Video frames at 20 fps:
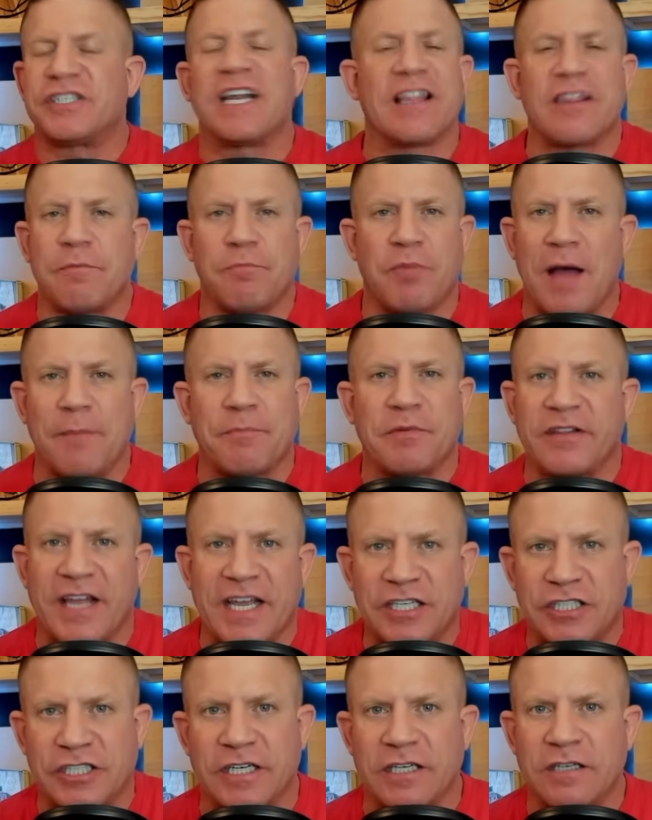of the
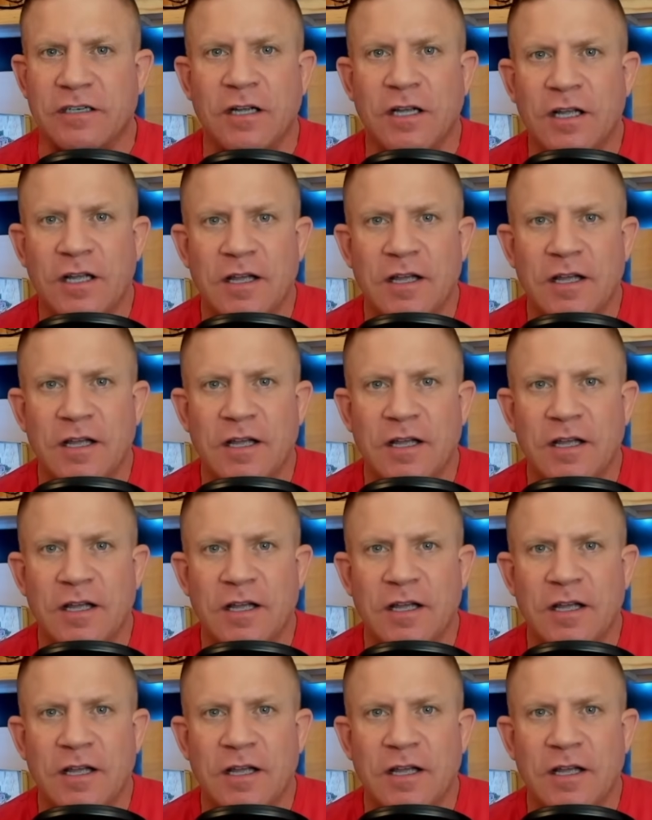population